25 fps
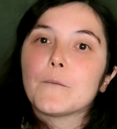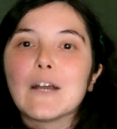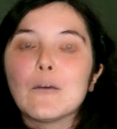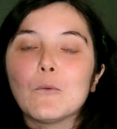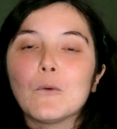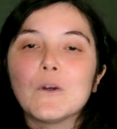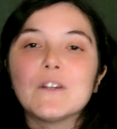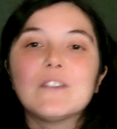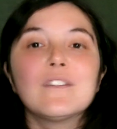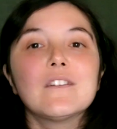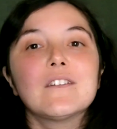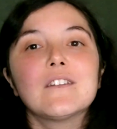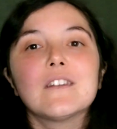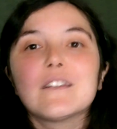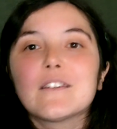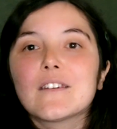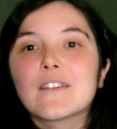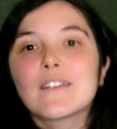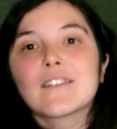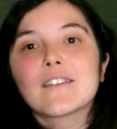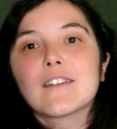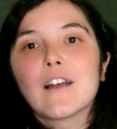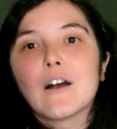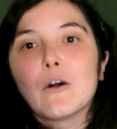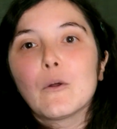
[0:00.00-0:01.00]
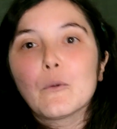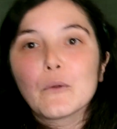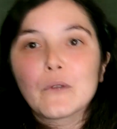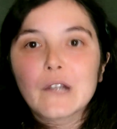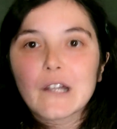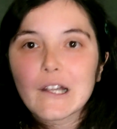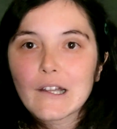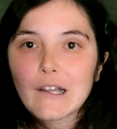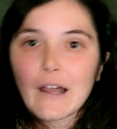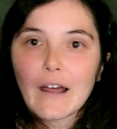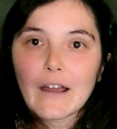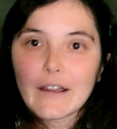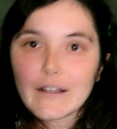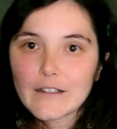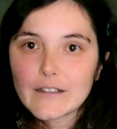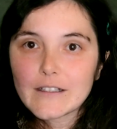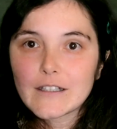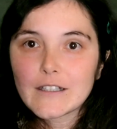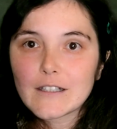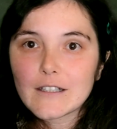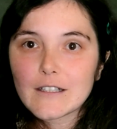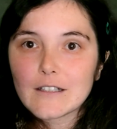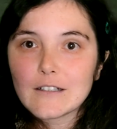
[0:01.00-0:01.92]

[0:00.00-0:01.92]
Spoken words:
What does it sound like?